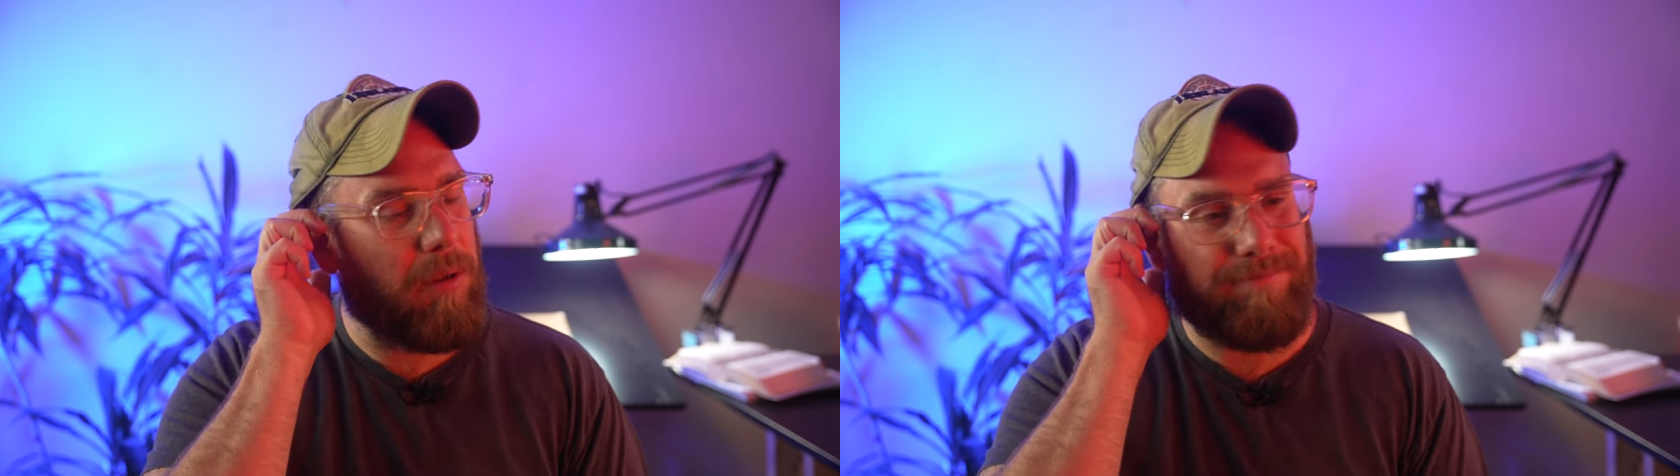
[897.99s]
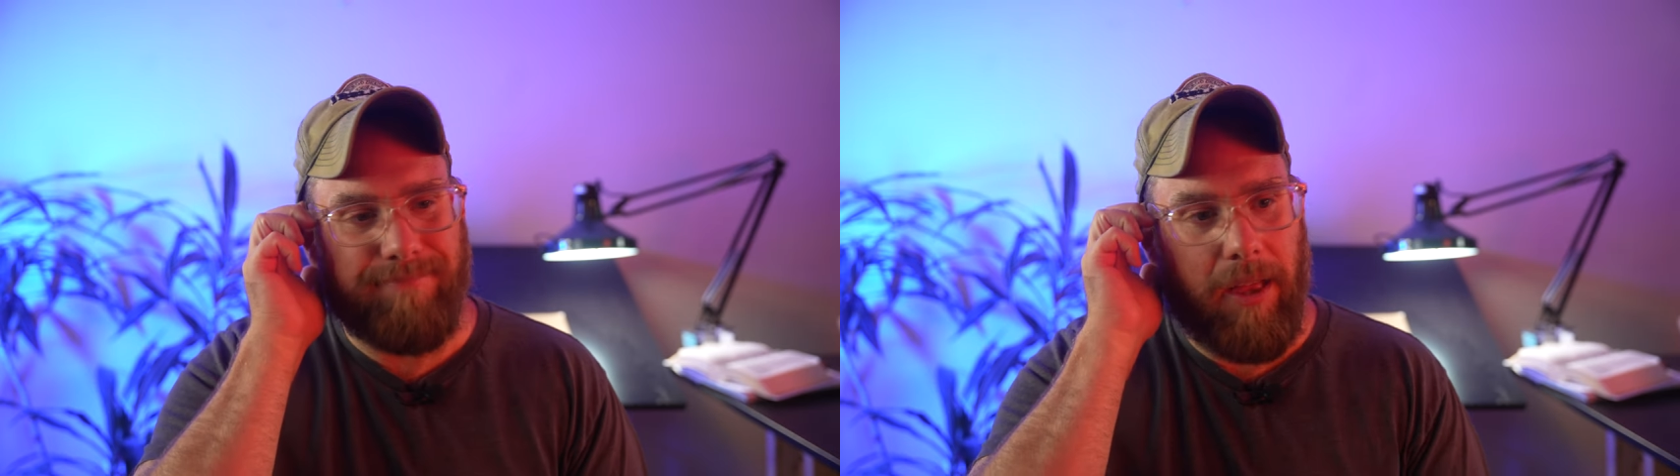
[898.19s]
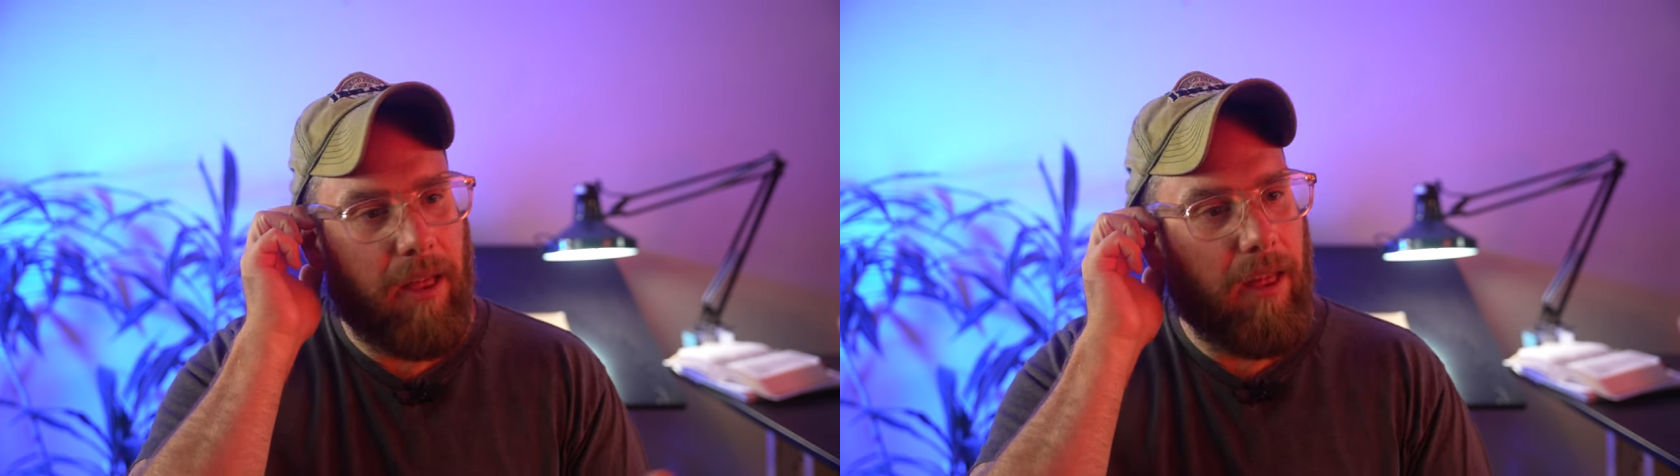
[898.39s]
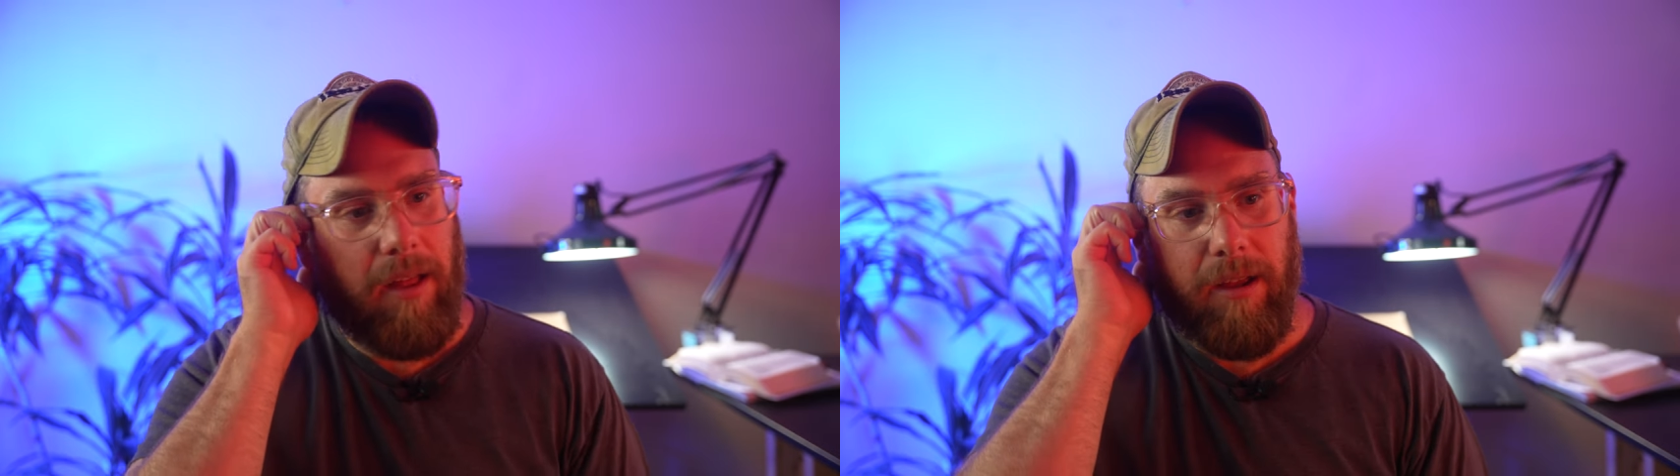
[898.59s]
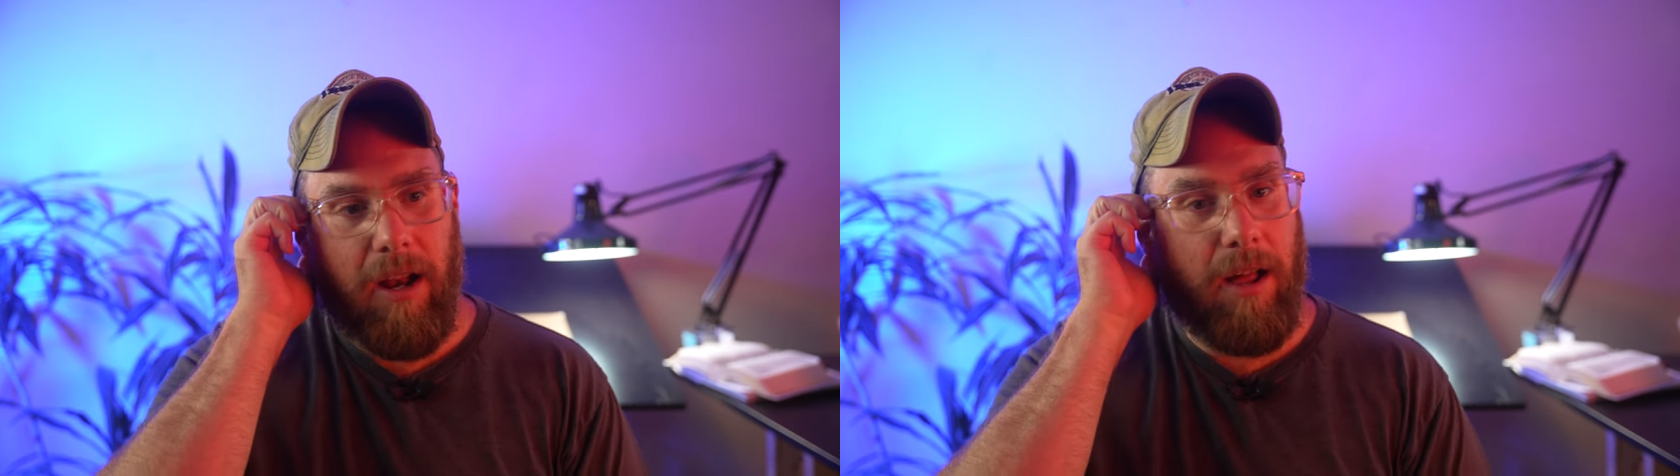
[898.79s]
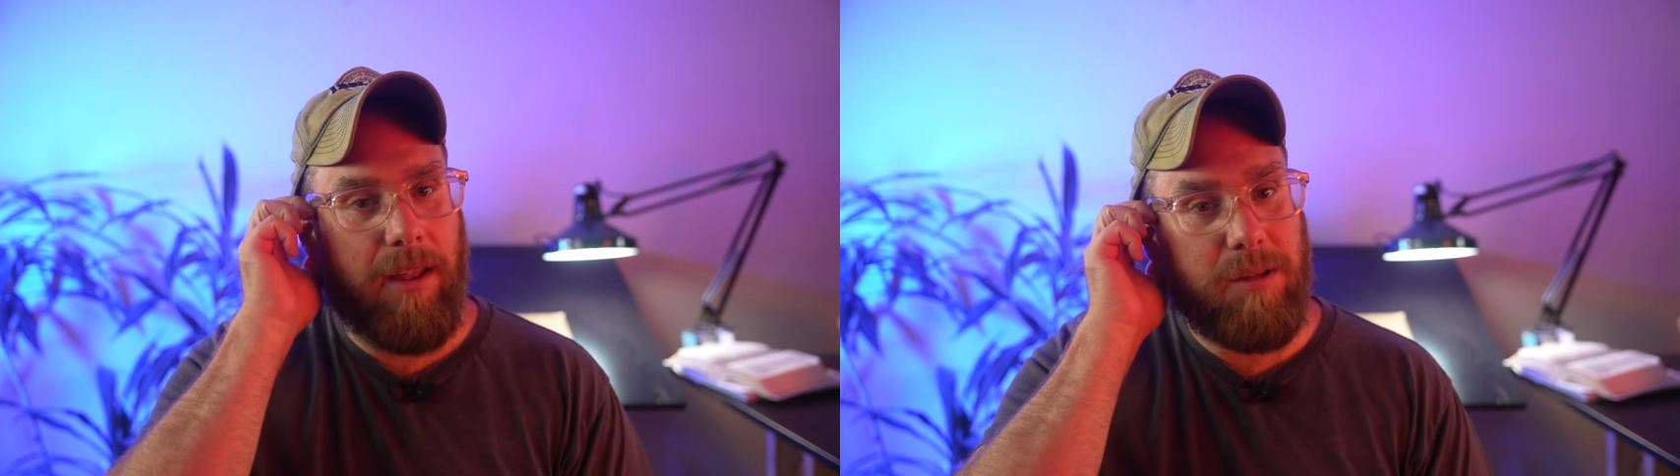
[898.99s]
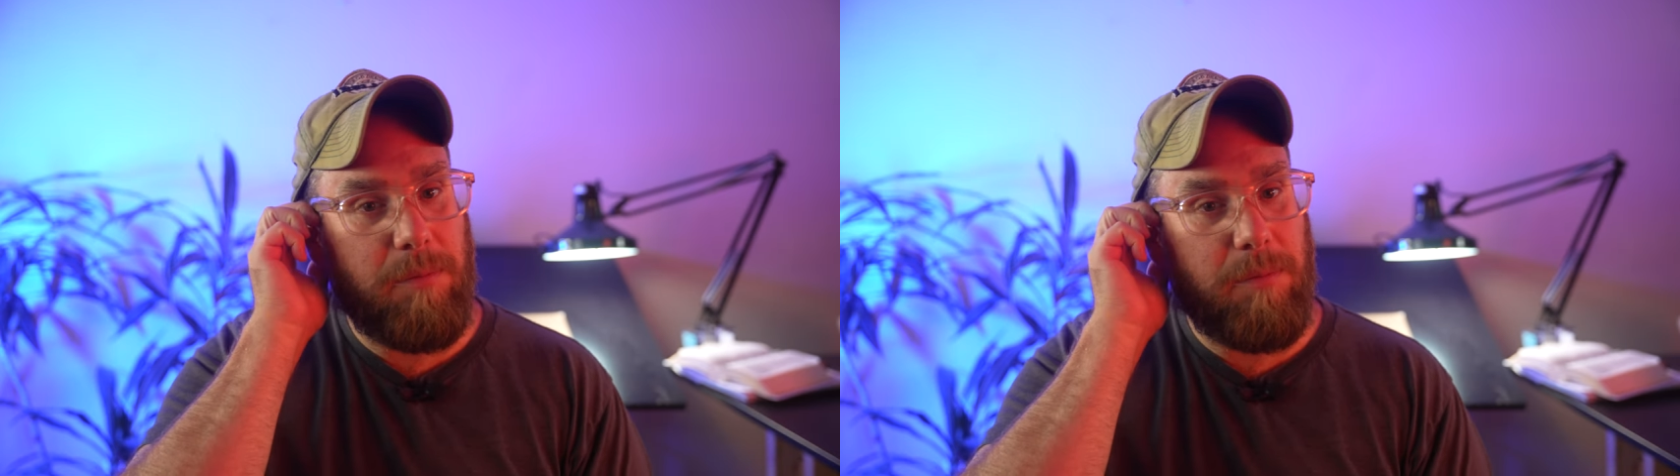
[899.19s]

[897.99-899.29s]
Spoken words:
But, you know, that's